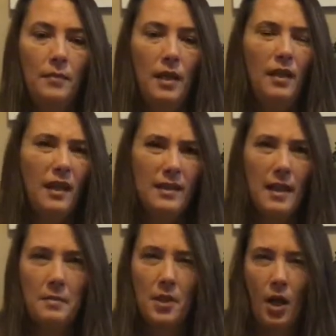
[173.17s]
a lot of
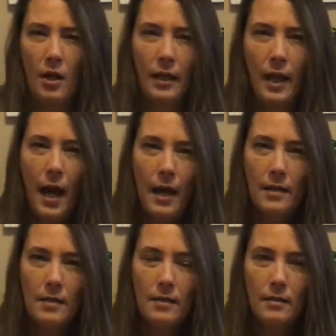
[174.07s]
times Target
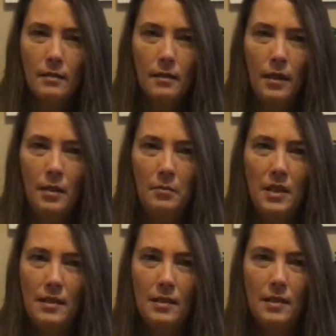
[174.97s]
has
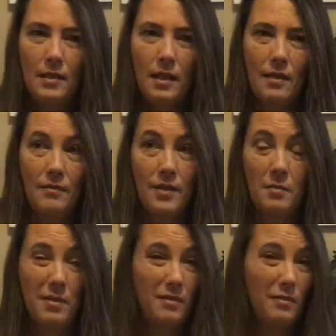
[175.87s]
Disney stuff.
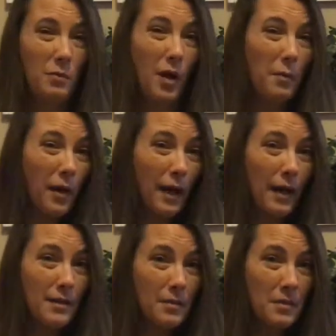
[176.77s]
Some Walmart
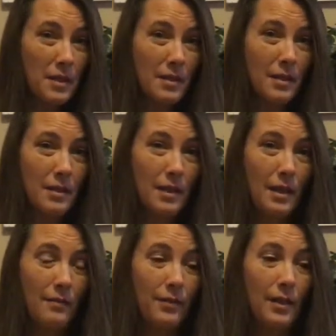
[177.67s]
has some Disney
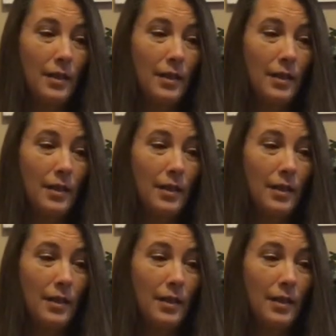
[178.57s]
stuff.